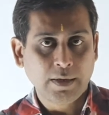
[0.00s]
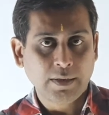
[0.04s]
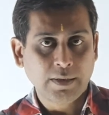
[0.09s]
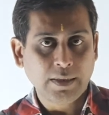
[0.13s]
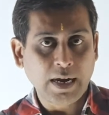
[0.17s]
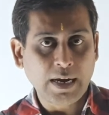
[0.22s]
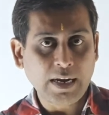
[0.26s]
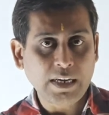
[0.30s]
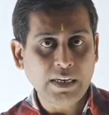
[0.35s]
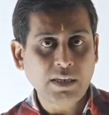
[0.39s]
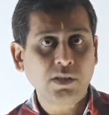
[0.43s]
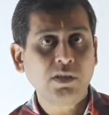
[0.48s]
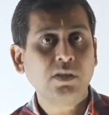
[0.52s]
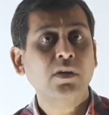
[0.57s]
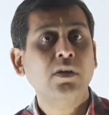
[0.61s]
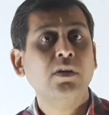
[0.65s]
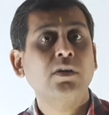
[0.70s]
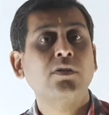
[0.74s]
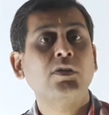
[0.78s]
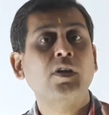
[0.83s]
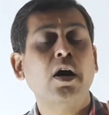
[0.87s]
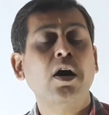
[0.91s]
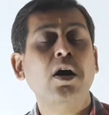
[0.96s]
That is
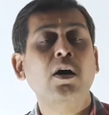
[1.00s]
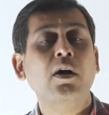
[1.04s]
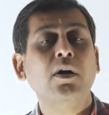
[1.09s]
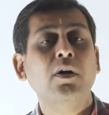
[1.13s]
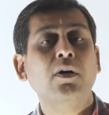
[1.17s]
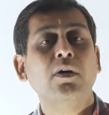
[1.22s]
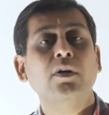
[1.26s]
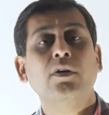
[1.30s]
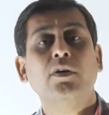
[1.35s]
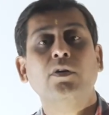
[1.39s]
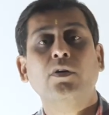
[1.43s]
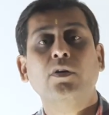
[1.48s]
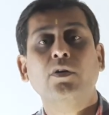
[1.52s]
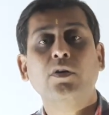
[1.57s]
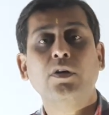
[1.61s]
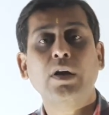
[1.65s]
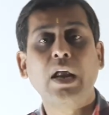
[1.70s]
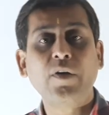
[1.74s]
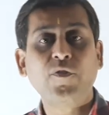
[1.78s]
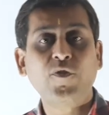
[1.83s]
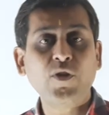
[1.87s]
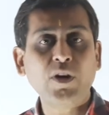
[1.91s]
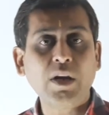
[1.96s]
the
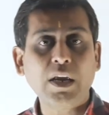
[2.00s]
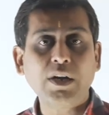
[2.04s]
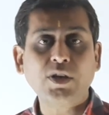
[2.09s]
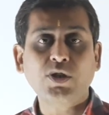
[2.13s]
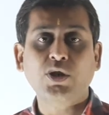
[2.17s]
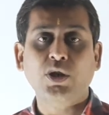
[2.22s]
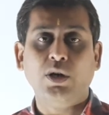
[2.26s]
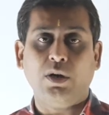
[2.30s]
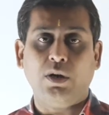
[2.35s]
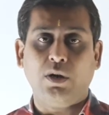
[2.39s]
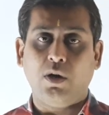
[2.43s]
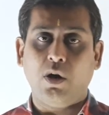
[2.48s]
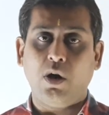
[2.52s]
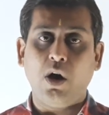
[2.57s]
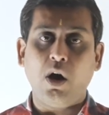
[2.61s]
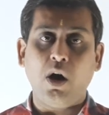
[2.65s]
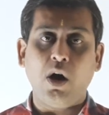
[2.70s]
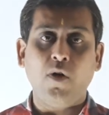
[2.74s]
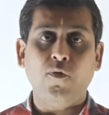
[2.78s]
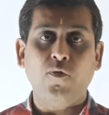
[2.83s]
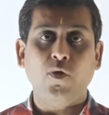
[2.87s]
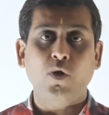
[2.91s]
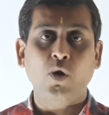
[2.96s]
definition
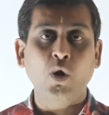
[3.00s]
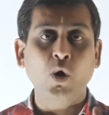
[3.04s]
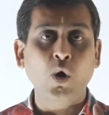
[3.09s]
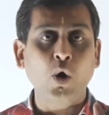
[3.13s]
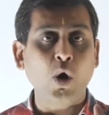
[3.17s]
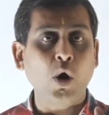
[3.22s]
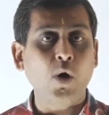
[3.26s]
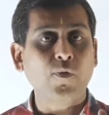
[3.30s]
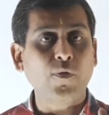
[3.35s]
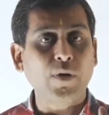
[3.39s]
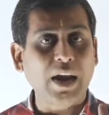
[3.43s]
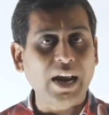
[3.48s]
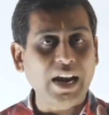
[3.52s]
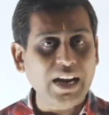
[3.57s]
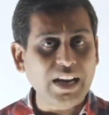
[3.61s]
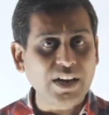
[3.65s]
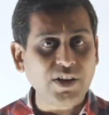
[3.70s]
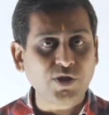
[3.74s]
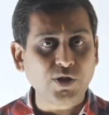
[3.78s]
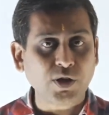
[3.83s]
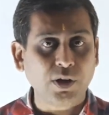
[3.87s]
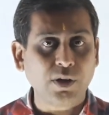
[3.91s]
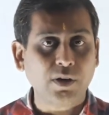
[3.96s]
of law of
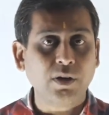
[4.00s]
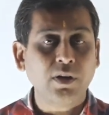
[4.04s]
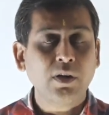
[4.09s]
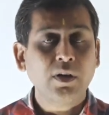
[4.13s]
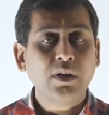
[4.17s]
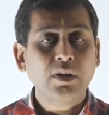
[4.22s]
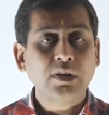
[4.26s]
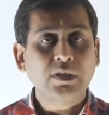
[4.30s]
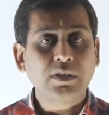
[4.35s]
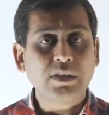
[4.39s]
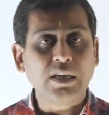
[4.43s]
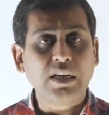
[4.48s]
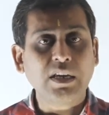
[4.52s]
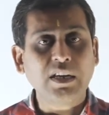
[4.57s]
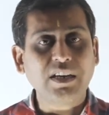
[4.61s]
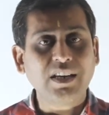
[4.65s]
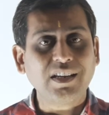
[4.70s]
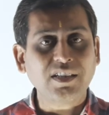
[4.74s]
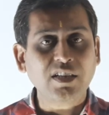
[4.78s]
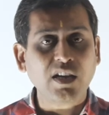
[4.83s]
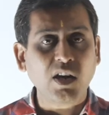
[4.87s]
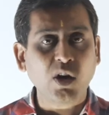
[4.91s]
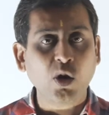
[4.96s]
addition. See, it
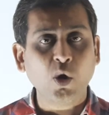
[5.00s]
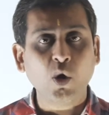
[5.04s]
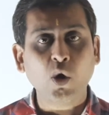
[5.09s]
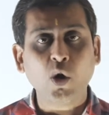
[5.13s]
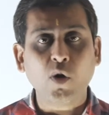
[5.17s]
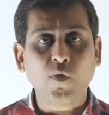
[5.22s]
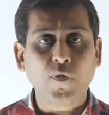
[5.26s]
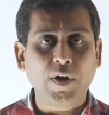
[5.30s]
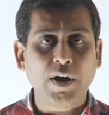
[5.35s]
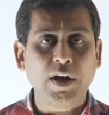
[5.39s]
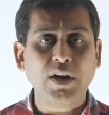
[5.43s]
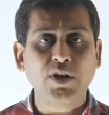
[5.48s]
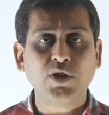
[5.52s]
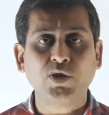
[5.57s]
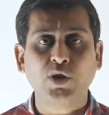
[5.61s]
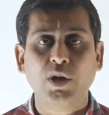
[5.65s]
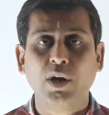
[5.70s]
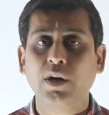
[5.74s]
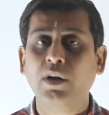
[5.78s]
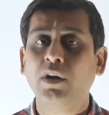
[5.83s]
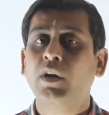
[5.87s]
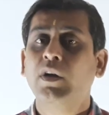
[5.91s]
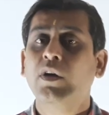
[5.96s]
is a law of
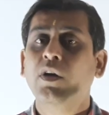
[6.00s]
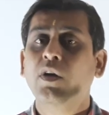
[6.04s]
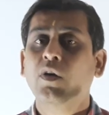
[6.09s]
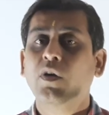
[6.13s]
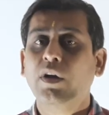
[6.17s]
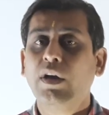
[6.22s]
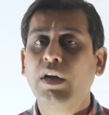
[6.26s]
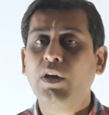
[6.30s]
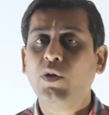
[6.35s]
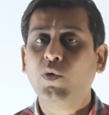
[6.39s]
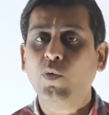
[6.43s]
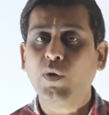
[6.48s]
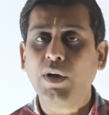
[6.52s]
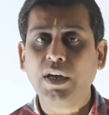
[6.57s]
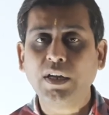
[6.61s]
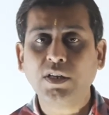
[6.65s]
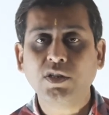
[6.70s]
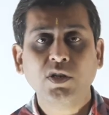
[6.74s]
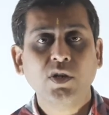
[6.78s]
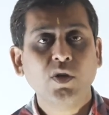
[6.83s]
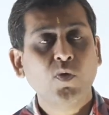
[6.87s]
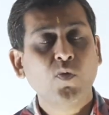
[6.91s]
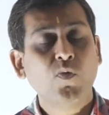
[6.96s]
addition in
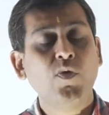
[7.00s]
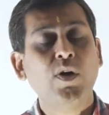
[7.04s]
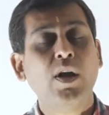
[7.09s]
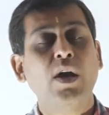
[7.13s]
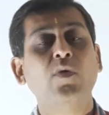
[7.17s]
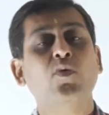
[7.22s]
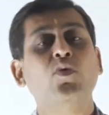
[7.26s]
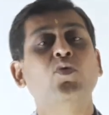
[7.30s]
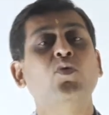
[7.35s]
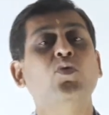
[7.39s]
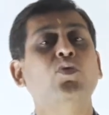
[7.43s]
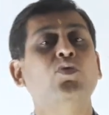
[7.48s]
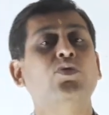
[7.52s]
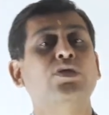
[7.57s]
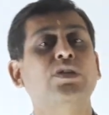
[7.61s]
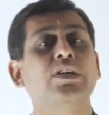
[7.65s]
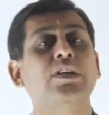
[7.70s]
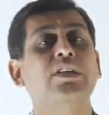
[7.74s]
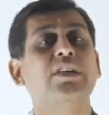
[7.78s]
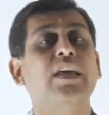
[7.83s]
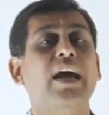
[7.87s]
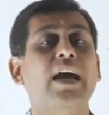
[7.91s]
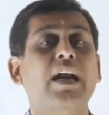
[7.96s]
which we have to
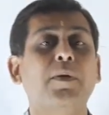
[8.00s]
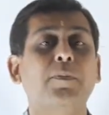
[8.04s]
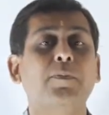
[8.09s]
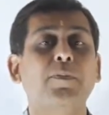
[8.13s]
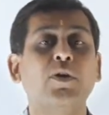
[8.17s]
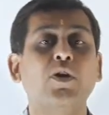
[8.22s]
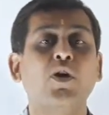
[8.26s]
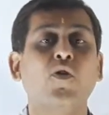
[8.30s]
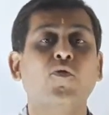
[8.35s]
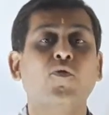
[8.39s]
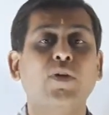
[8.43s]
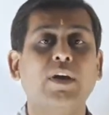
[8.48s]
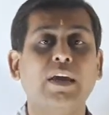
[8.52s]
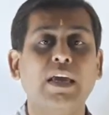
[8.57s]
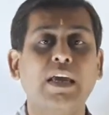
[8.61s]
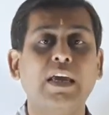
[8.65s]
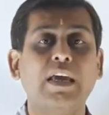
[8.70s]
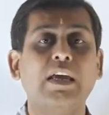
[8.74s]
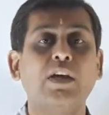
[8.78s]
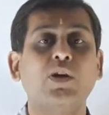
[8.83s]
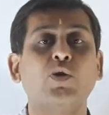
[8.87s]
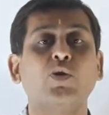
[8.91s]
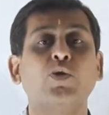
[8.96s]
see that P of
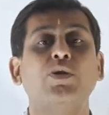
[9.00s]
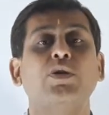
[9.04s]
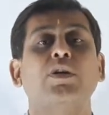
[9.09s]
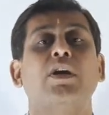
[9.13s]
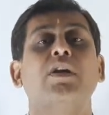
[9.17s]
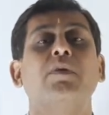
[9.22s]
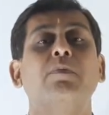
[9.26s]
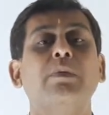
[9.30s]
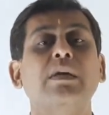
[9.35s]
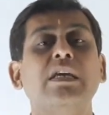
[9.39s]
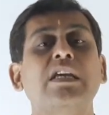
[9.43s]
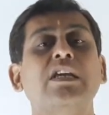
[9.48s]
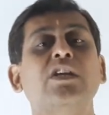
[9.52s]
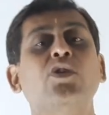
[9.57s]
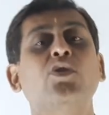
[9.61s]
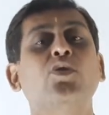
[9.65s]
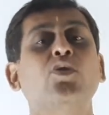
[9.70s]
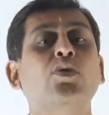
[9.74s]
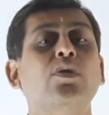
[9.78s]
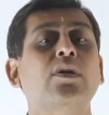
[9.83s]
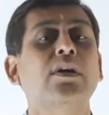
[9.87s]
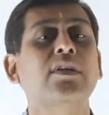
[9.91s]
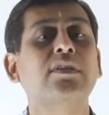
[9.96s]
A union B
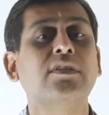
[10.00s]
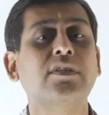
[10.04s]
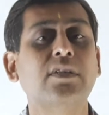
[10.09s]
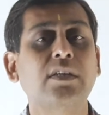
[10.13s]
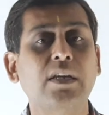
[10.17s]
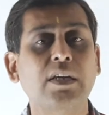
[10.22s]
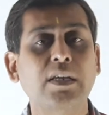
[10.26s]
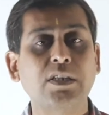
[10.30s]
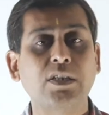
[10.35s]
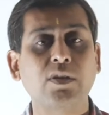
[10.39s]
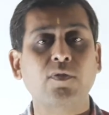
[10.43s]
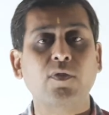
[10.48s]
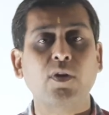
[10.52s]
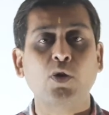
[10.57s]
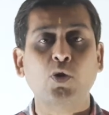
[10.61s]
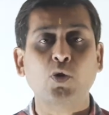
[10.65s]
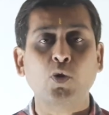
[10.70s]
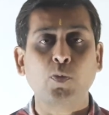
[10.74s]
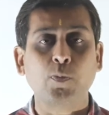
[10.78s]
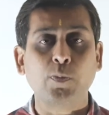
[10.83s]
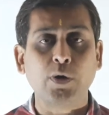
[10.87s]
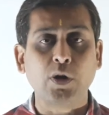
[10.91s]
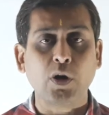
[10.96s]
union C is equal
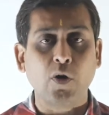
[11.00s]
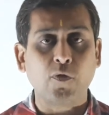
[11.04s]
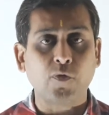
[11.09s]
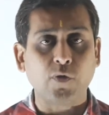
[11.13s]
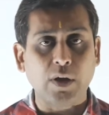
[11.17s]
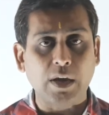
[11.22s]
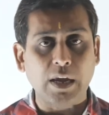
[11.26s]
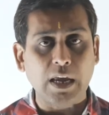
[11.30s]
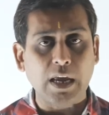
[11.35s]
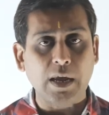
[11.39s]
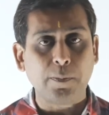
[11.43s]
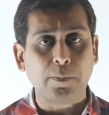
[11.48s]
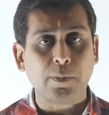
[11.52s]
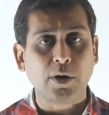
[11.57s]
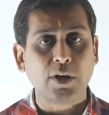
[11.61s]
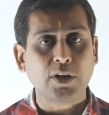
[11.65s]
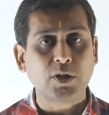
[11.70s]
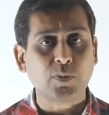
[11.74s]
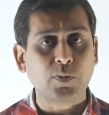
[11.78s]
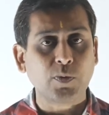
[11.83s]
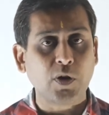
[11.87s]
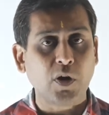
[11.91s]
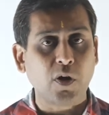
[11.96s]
to P of A
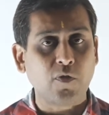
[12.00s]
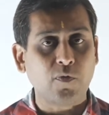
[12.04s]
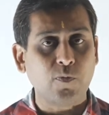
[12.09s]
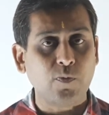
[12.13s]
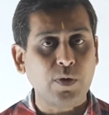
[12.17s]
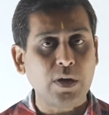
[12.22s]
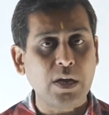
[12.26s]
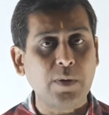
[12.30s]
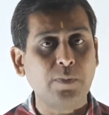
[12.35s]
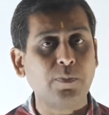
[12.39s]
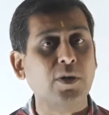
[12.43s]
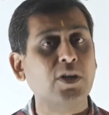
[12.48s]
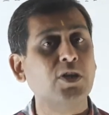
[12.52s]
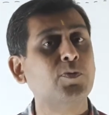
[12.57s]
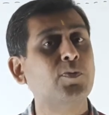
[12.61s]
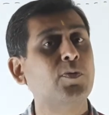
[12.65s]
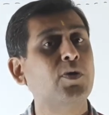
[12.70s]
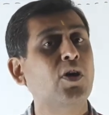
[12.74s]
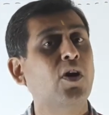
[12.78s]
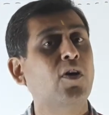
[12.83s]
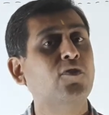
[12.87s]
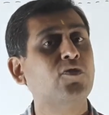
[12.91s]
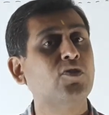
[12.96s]
plus P of B plus
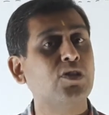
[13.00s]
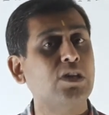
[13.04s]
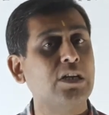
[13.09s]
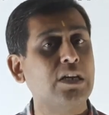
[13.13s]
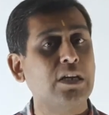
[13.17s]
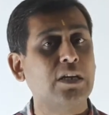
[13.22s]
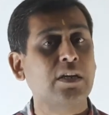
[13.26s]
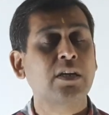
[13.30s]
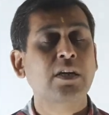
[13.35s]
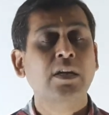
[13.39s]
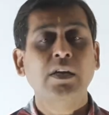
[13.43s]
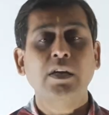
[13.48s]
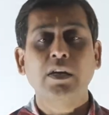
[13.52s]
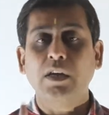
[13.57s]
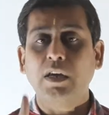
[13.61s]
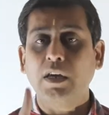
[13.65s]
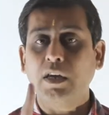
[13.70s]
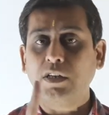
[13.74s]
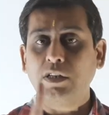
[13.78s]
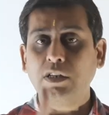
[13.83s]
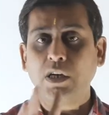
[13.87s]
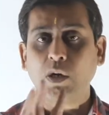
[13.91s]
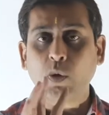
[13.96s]
P of C
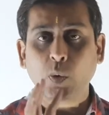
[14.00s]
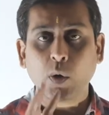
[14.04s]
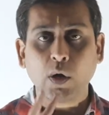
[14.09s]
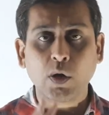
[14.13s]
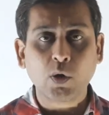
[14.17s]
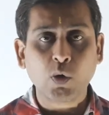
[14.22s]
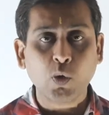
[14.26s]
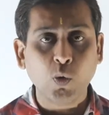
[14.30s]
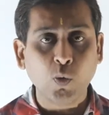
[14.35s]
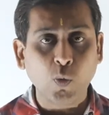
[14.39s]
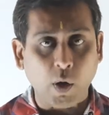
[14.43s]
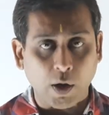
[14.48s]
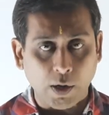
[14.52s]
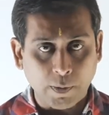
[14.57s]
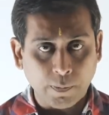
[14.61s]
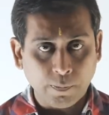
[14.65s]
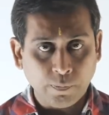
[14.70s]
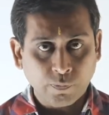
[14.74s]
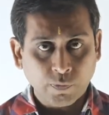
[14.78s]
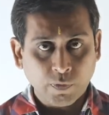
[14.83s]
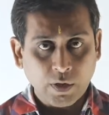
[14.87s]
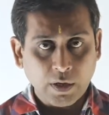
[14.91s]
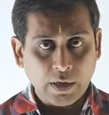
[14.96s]
is equal to 1.
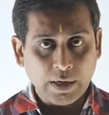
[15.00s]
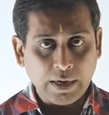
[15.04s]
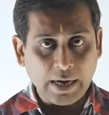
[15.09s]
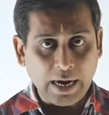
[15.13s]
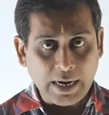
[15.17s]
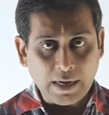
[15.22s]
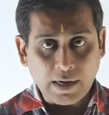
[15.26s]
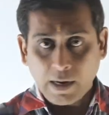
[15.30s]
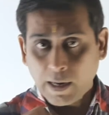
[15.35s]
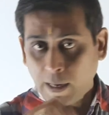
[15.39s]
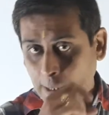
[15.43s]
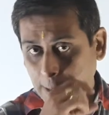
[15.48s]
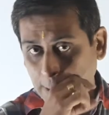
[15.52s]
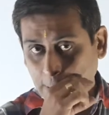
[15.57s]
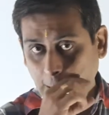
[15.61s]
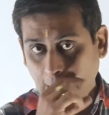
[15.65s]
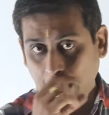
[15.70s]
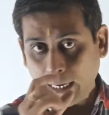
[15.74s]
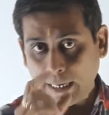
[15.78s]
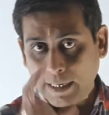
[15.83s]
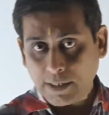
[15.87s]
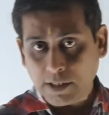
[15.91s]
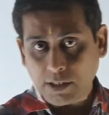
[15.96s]
Right?
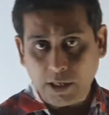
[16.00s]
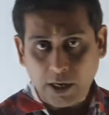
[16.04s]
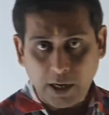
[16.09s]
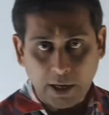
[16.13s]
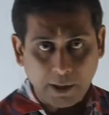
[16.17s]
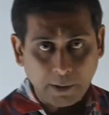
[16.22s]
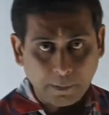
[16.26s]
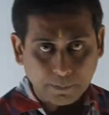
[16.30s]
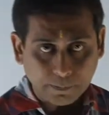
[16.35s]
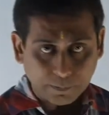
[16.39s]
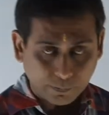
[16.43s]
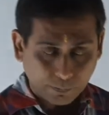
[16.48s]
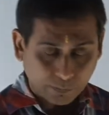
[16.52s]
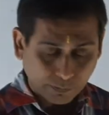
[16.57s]
That is the